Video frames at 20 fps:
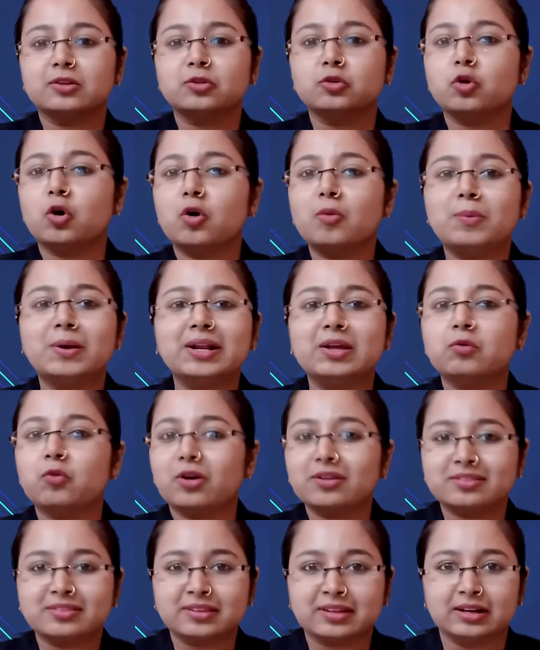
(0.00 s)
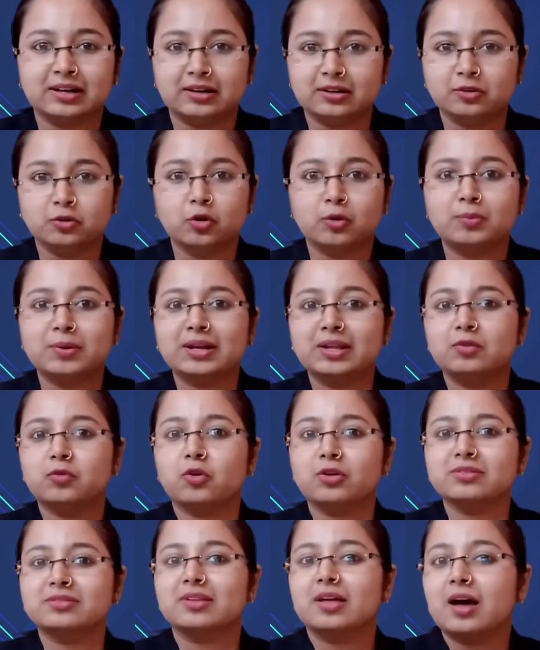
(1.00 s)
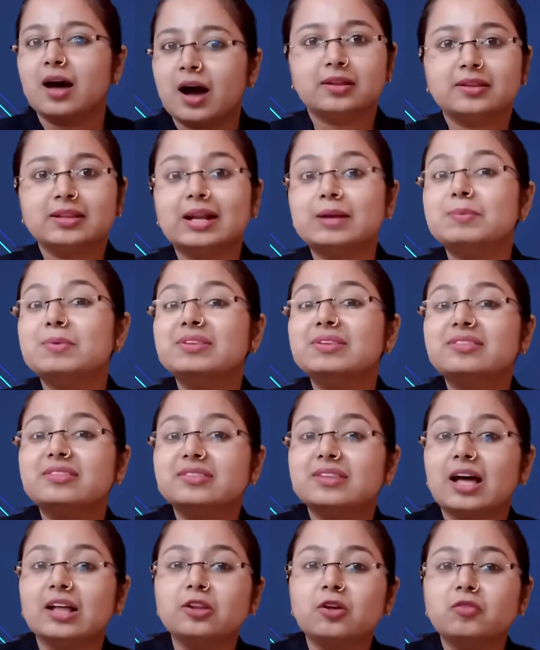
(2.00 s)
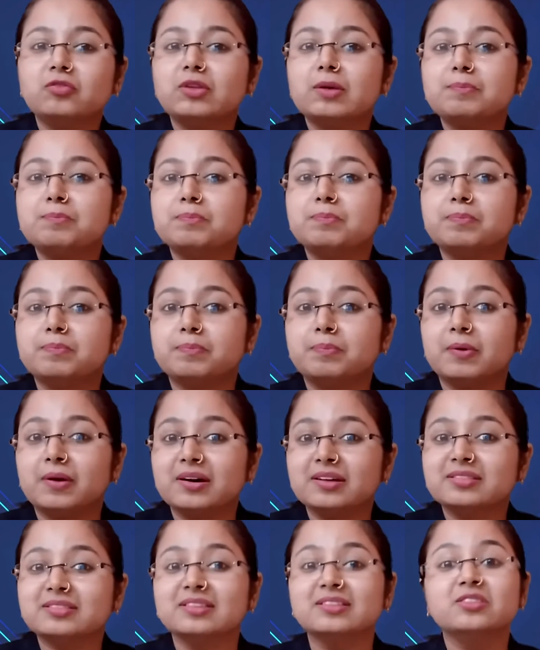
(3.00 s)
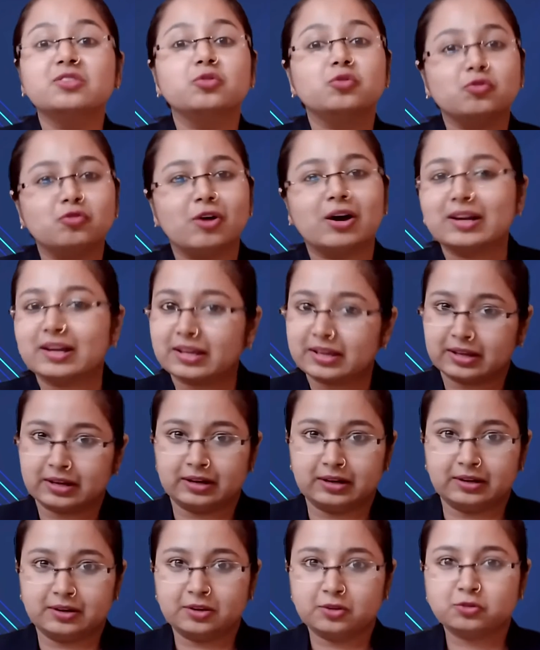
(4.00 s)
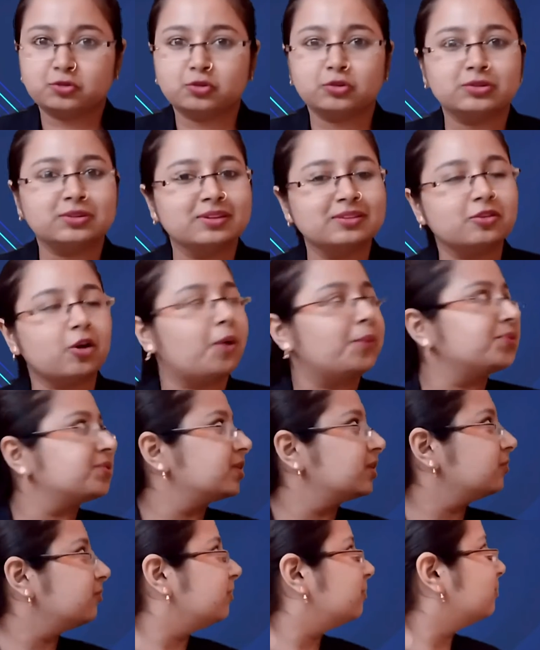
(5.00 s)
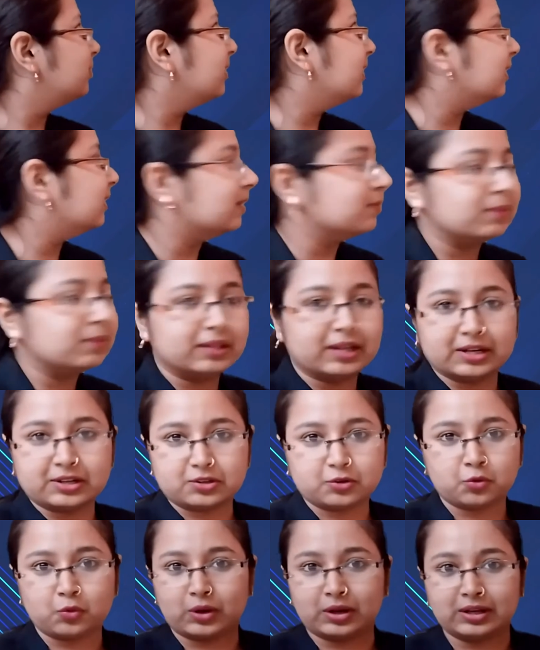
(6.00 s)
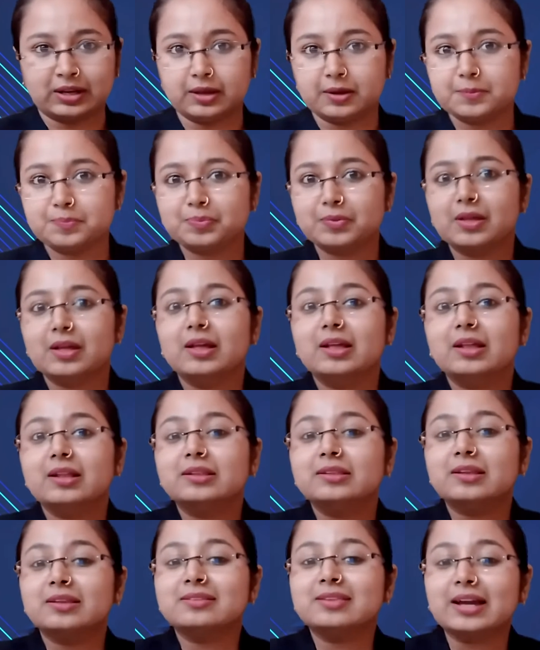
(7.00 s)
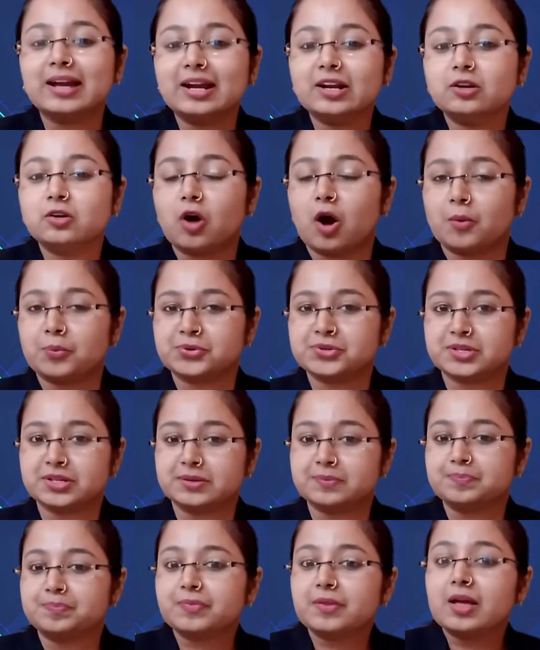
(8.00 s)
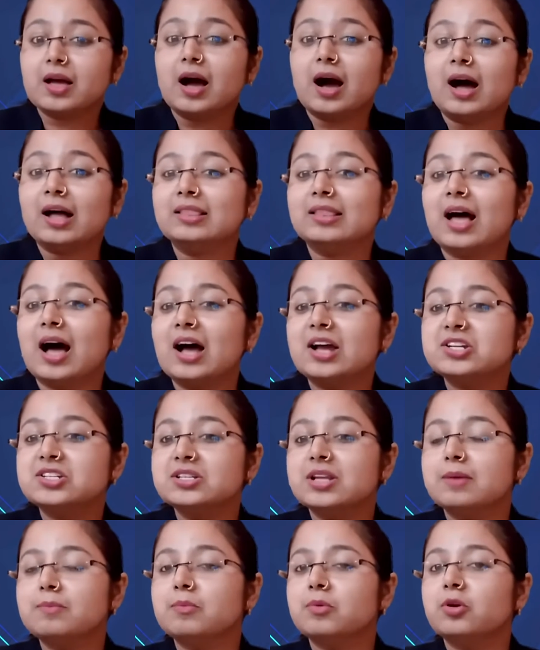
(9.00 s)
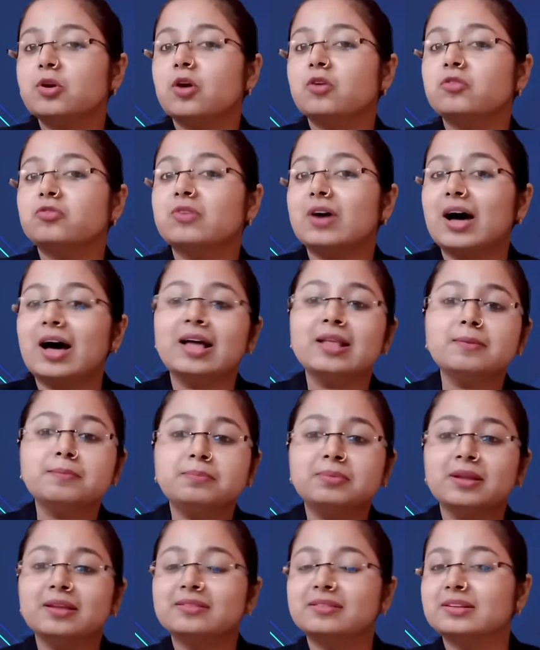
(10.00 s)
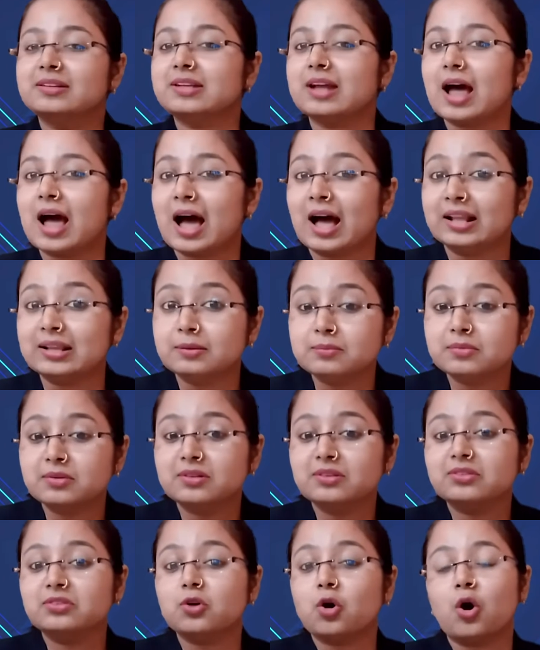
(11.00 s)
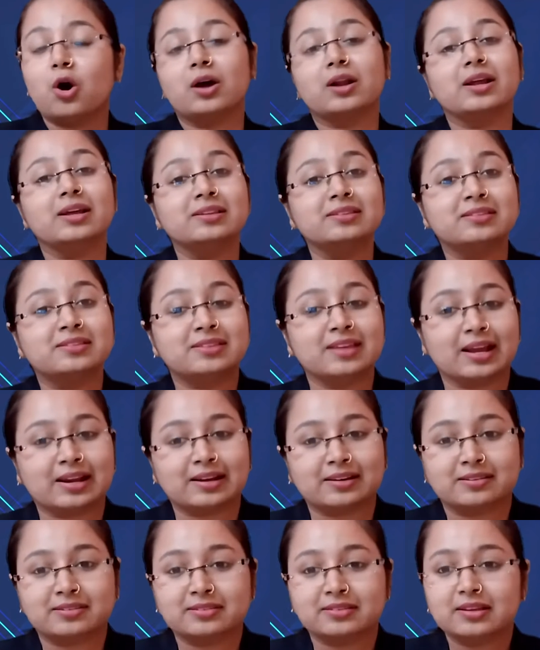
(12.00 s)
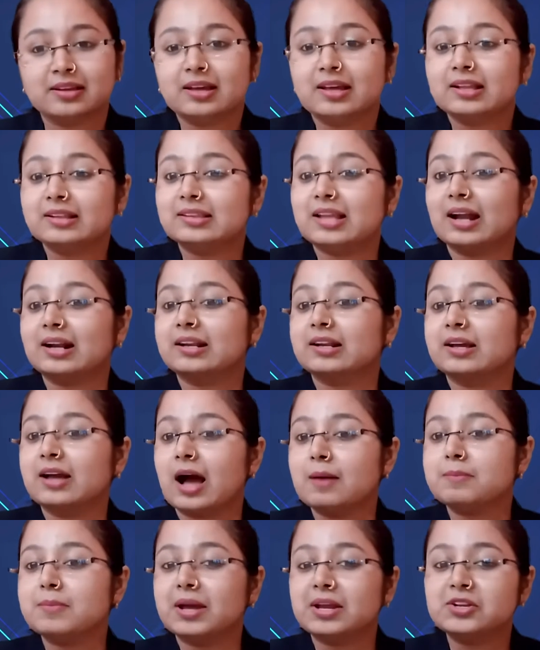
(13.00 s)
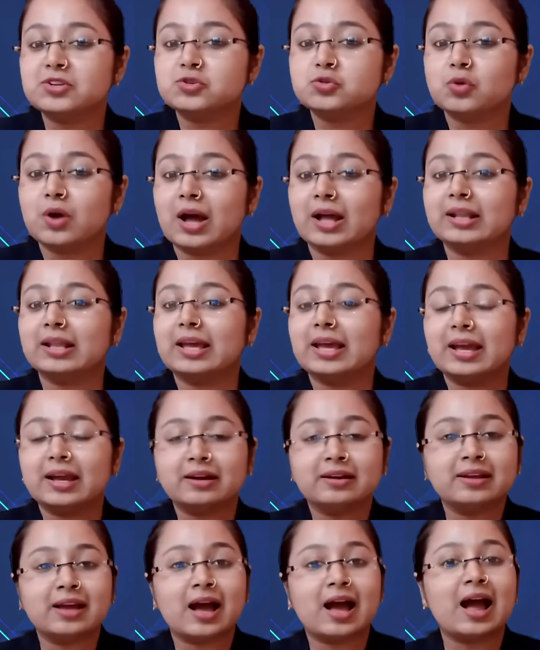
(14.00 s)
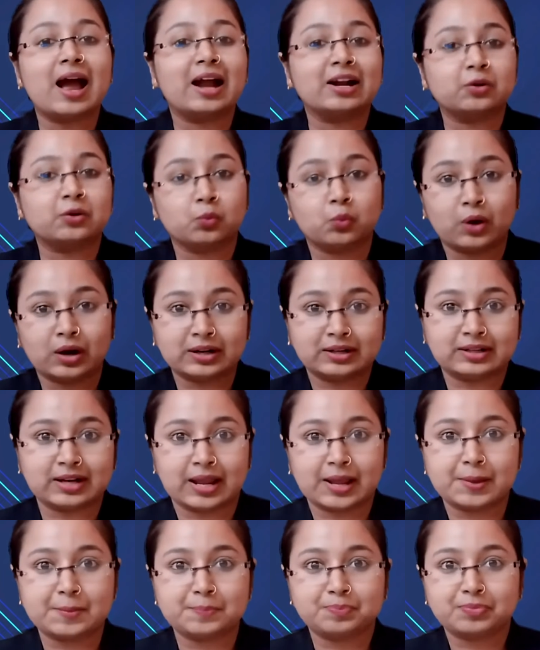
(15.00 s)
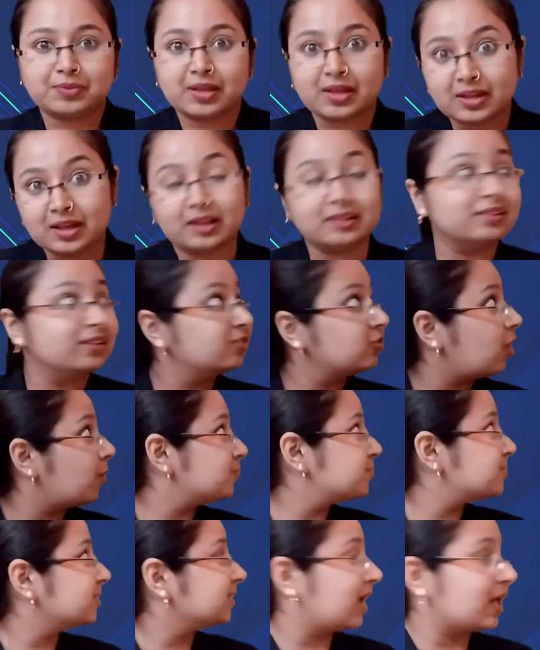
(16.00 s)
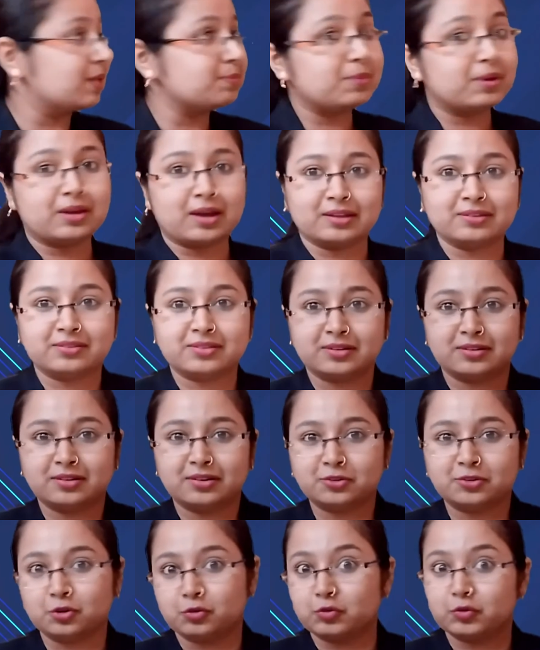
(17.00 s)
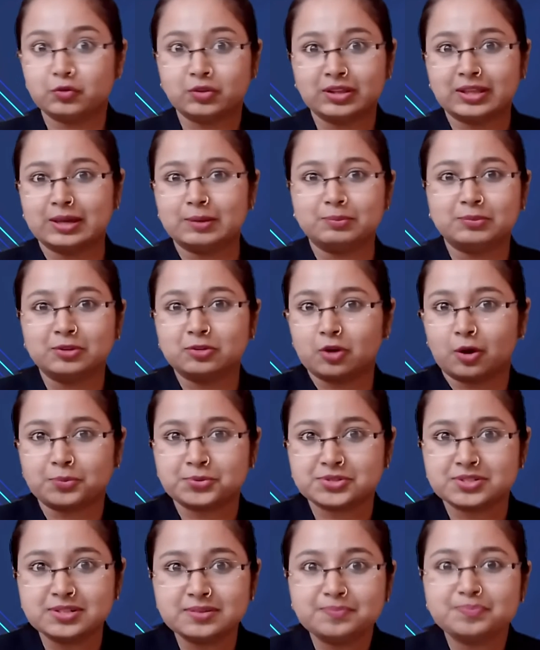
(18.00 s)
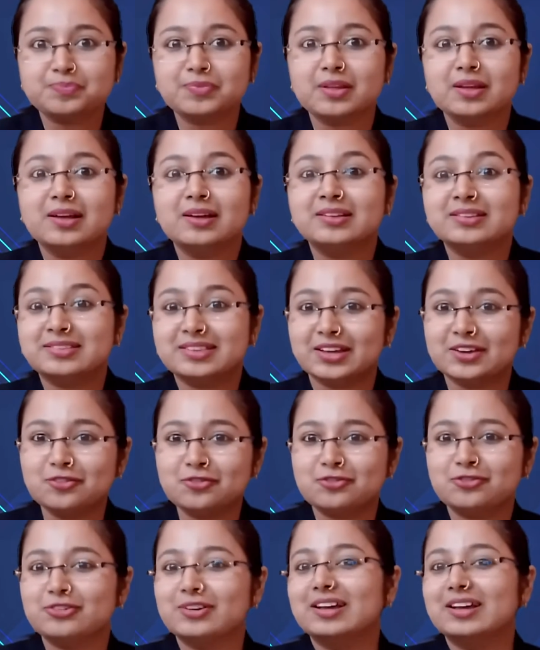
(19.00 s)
nobody was killed, that means none of the persons were killed. So this option we will eliminate quickly. The second option, a large number of unpleasant animals or insects that come into an area at one time. Yeah, this option can be considered, so we will keep this option safe.